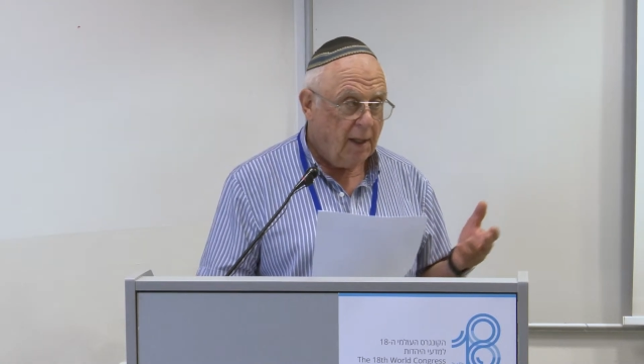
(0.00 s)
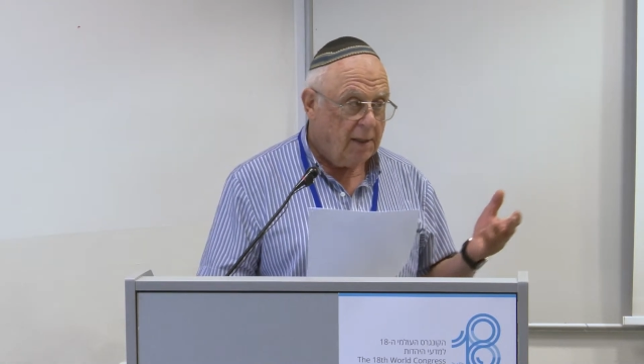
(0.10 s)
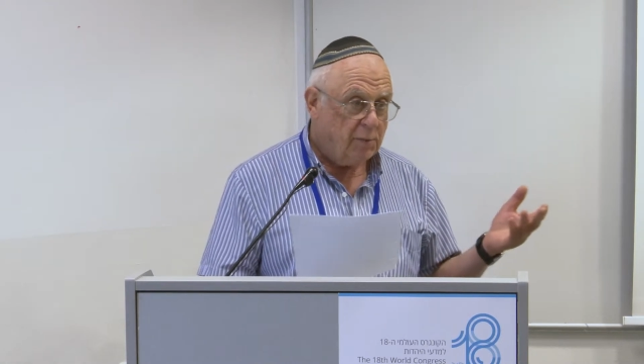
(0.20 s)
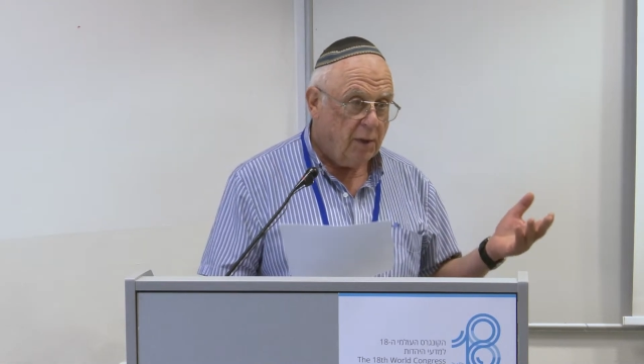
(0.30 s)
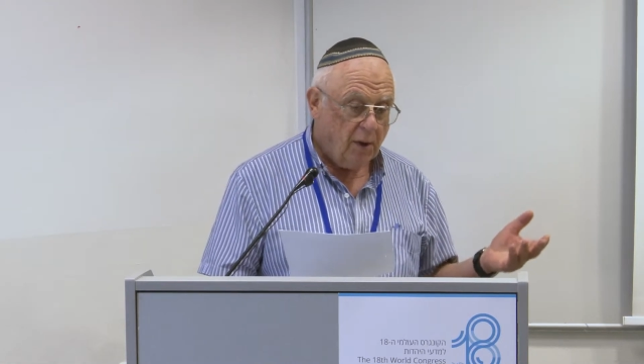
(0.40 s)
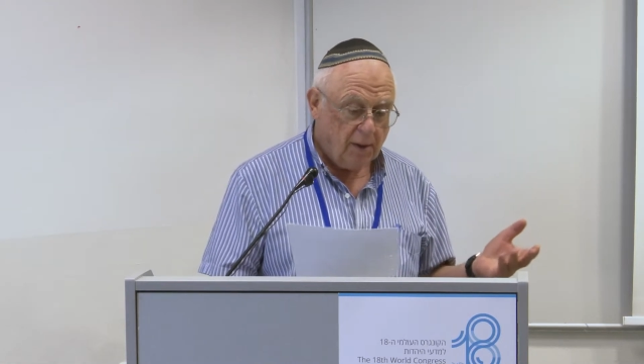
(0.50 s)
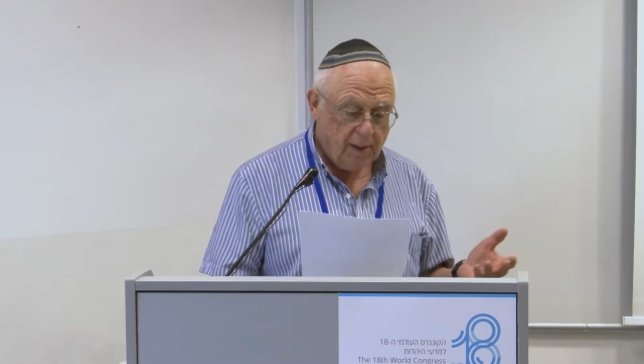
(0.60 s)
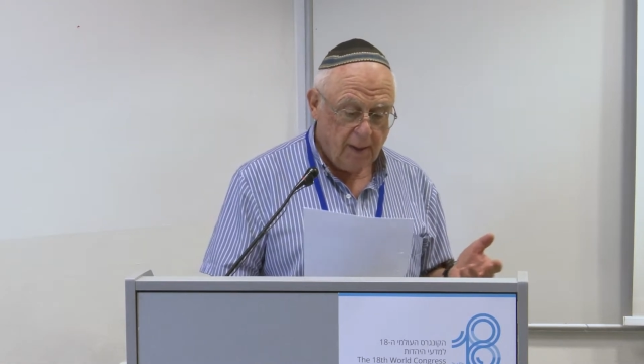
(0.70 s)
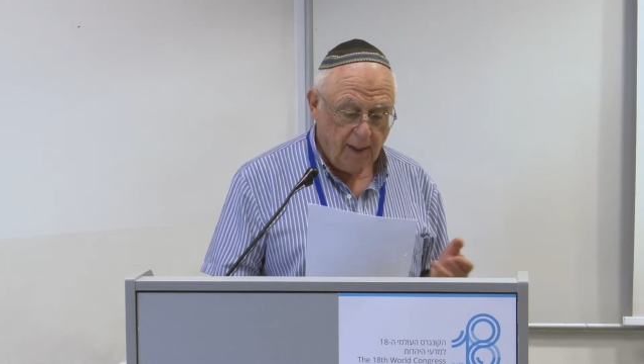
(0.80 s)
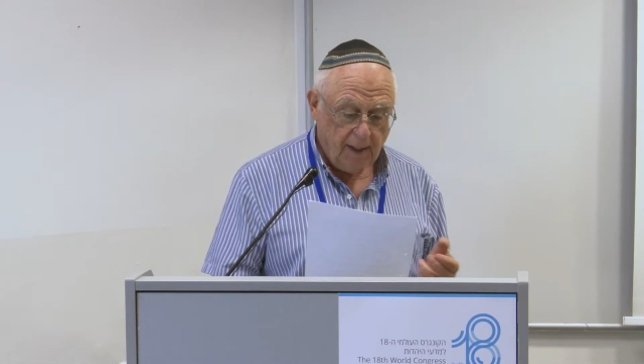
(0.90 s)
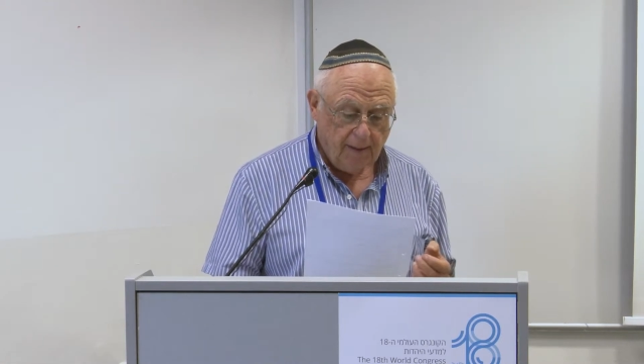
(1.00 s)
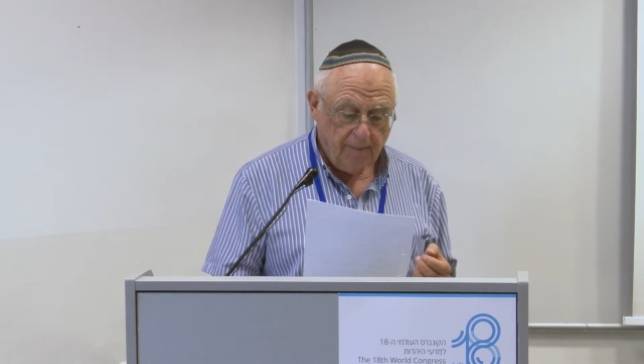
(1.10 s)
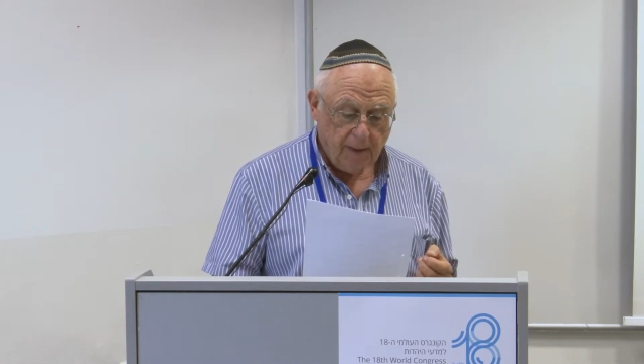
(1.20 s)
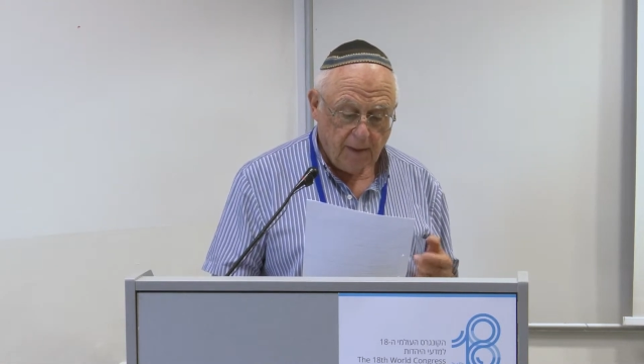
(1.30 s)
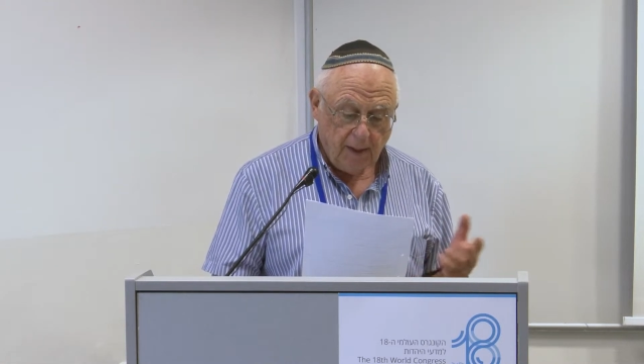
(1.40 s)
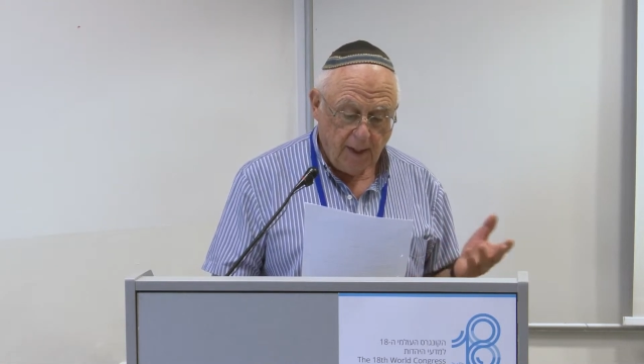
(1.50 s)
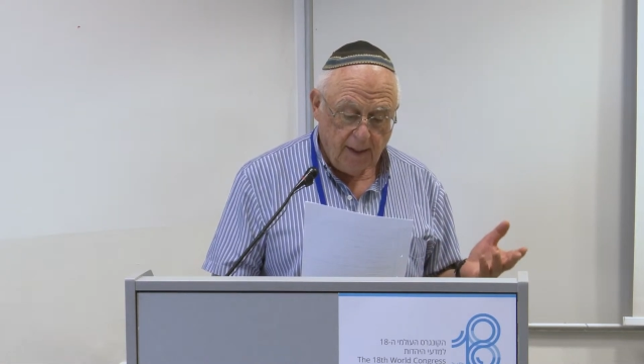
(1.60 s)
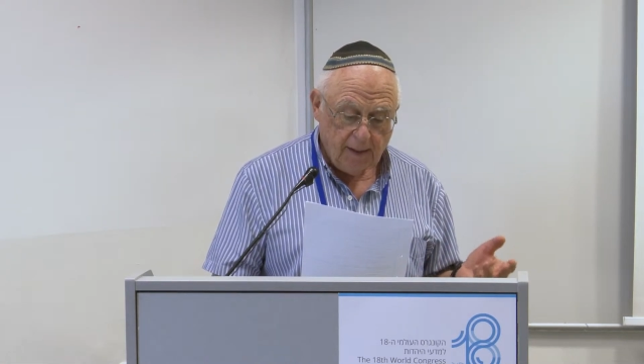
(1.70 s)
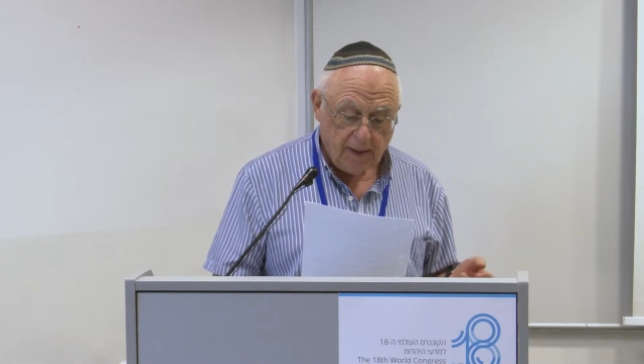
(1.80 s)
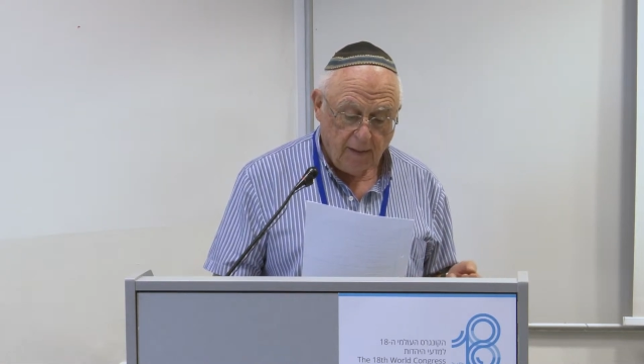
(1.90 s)
as we heard
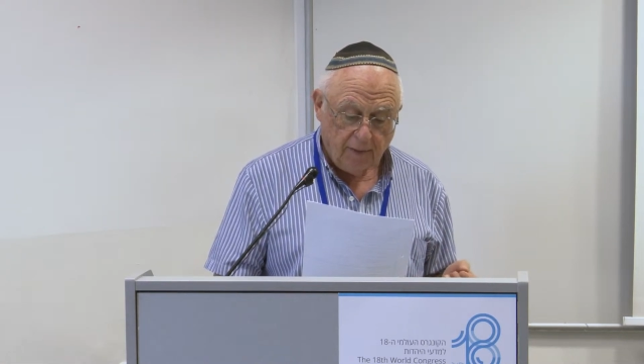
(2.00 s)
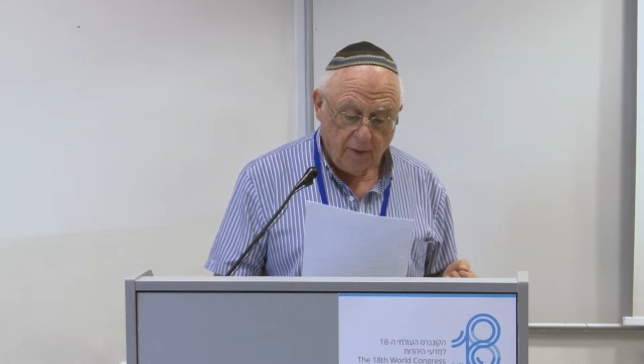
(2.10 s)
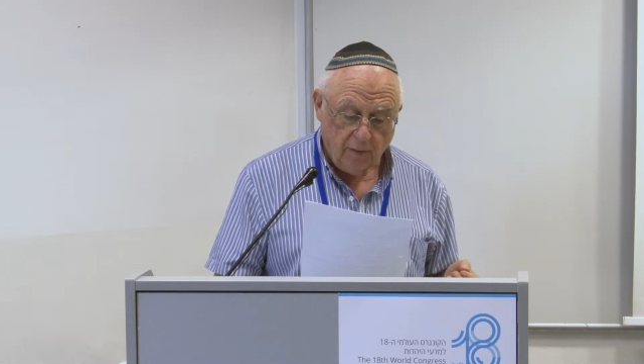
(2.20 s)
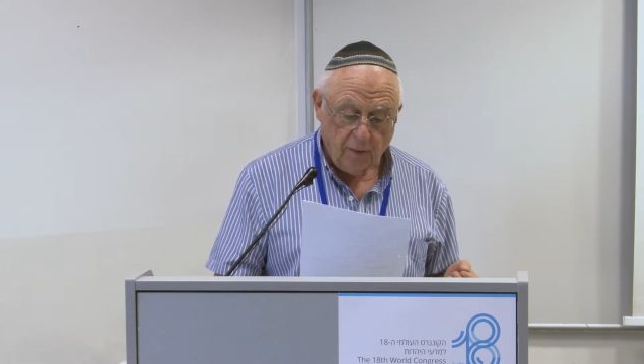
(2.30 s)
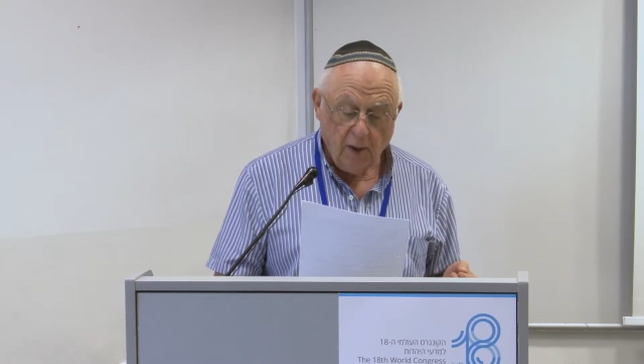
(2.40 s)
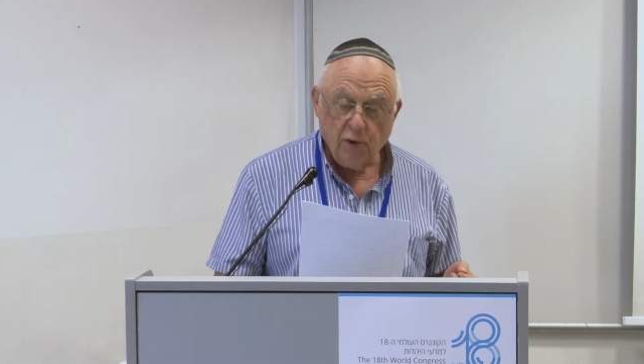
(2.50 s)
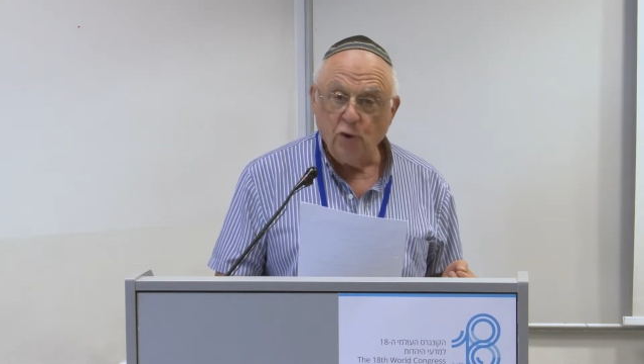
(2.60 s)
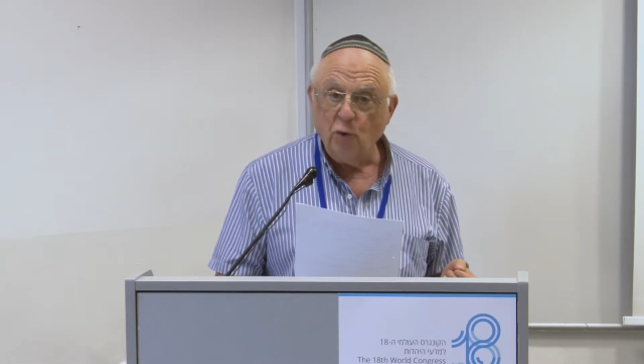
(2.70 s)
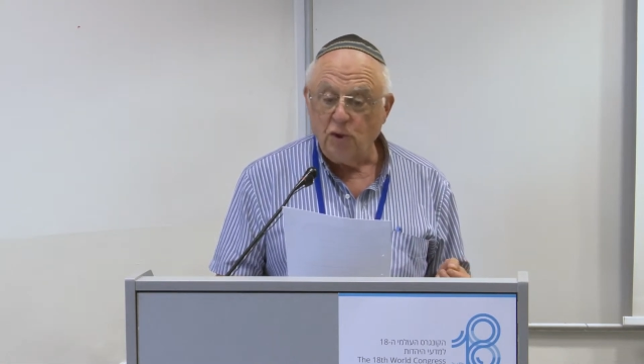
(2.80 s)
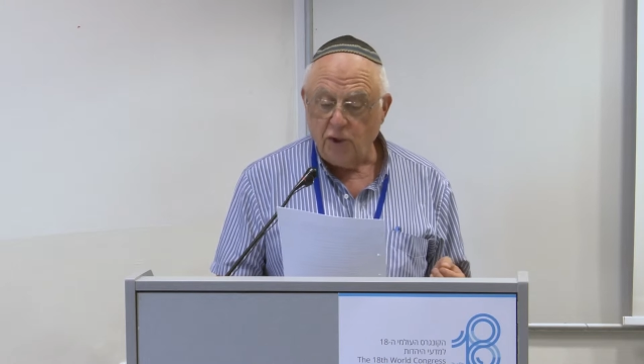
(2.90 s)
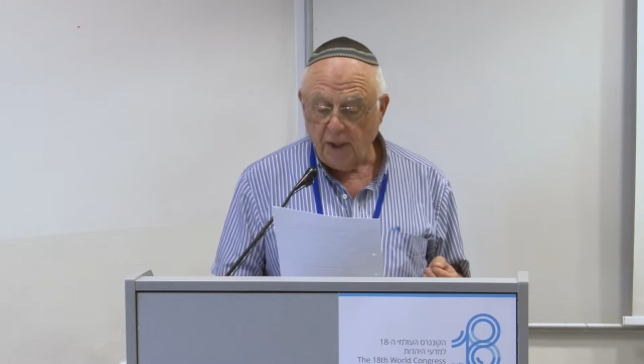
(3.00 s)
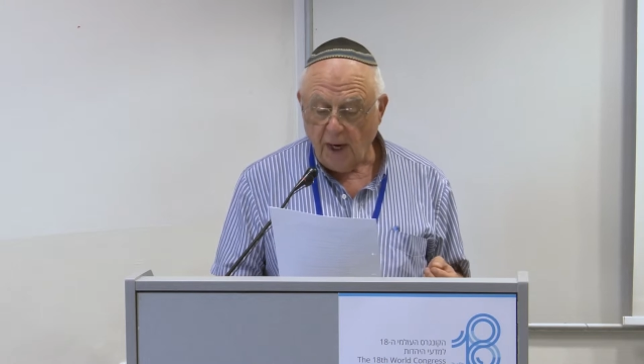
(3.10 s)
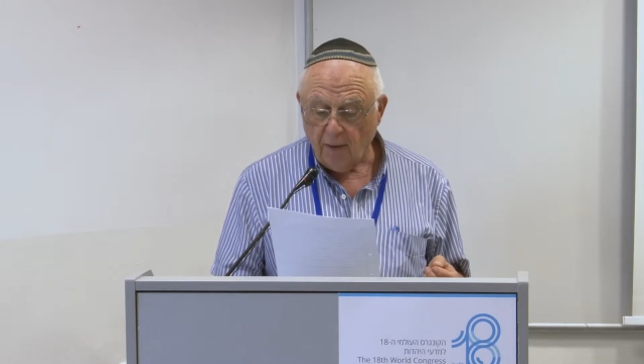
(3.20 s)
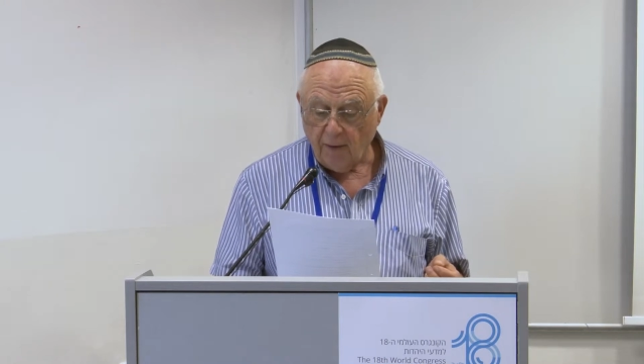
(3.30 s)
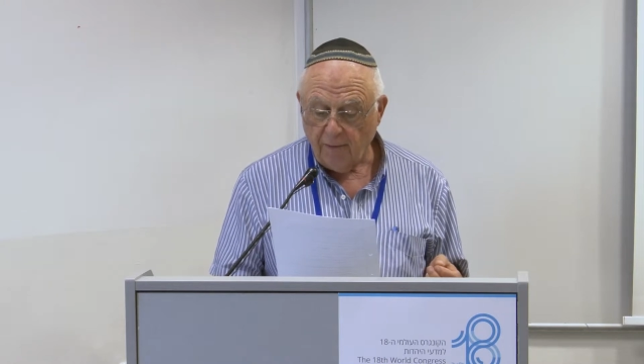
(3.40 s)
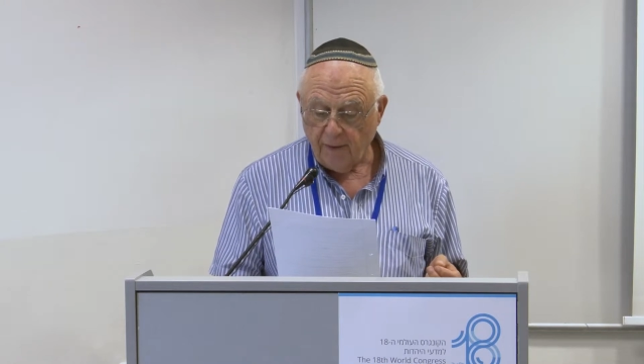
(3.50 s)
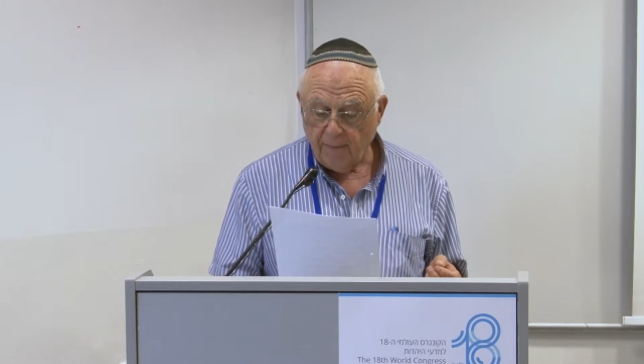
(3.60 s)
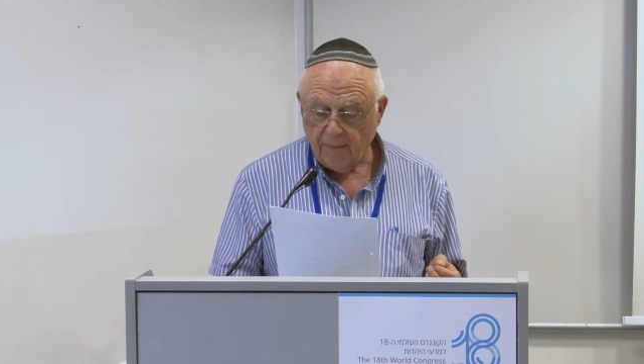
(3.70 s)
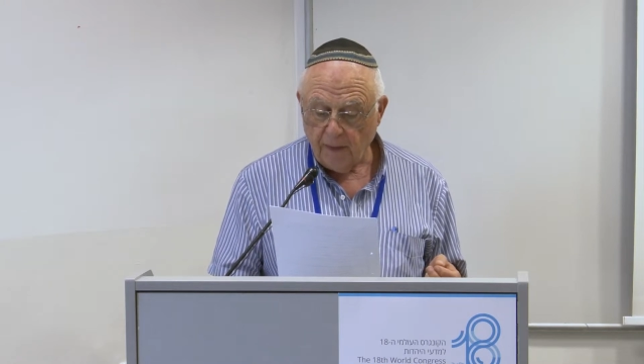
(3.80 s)
this afternoon, Jewish geography.